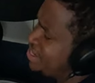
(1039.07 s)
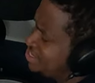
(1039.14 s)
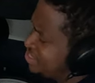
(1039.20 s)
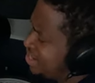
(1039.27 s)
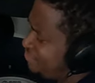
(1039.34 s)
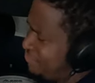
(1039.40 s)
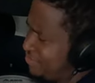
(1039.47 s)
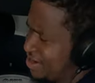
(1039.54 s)

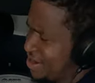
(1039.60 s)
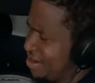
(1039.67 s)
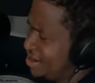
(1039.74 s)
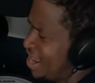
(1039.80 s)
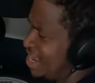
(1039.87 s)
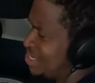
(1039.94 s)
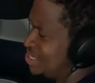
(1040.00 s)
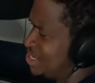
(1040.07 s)
It's definitely
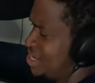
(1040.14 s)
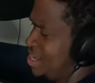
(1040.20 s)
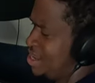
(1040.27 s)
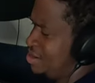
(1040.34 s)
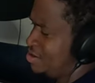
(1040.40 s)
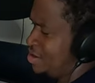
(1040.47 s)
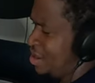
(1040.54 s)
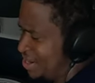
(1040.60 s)
a nice
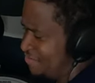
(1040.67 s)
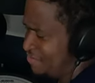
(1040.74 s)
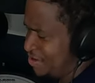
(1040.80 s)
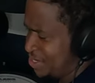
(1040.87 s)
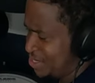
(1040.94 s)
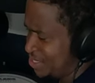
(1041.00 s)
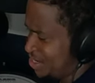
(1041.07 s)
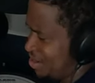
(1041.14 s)
kit. I
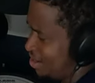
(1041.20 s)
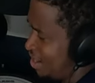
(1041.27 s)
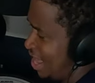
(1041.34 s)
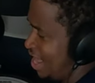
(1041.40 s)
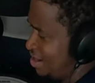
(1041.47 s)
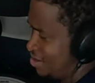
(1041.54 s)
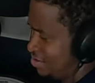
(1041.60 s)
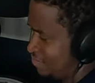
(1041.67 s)
definitely see a
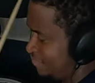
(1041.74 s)
lot